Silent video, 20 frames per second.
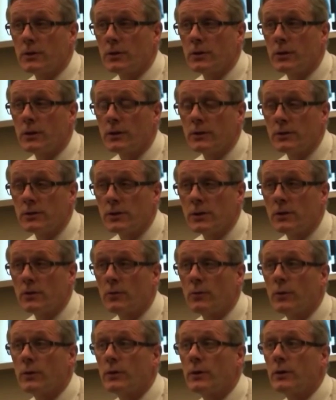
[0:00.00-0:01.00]
consider
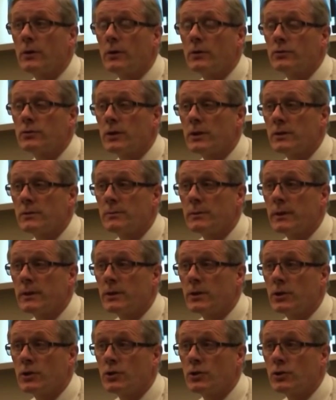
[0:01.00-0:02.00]
whether lung
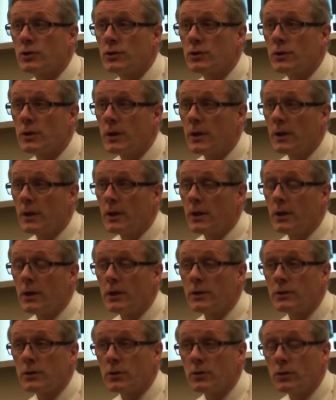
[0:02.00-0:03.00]
transplantation
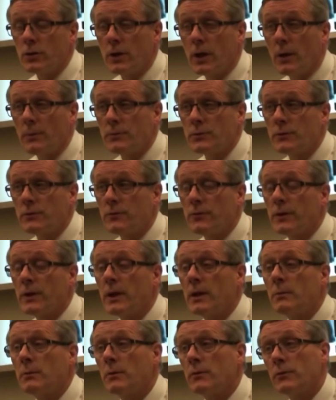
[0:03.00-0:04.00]
is a good option for
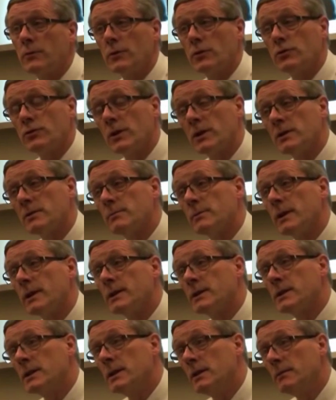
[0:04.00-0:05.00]
them and for the
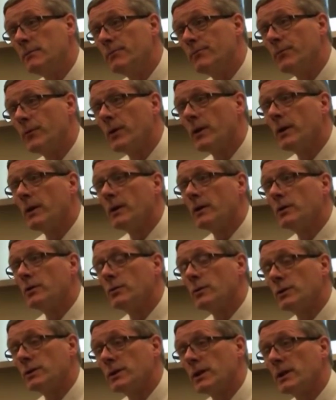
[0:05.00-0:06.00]
transplant team
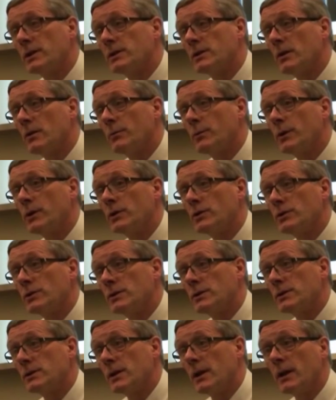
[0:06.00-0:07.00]
to assess our
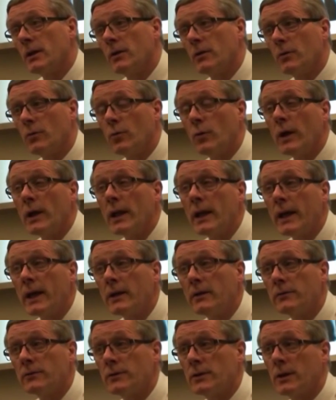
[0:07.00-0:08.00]
patients well
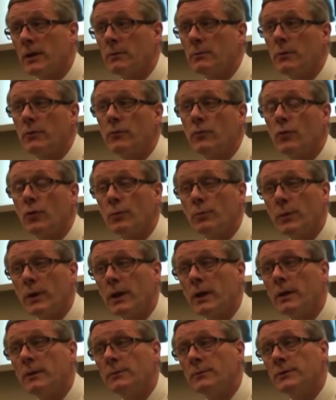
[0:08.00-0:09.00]
ahead of time before it
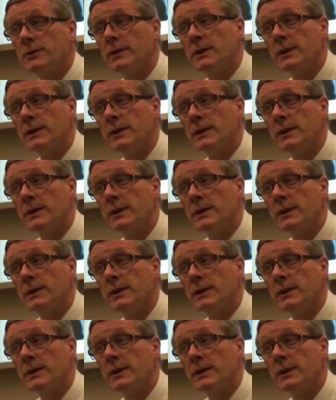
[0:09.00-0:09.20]
becomes a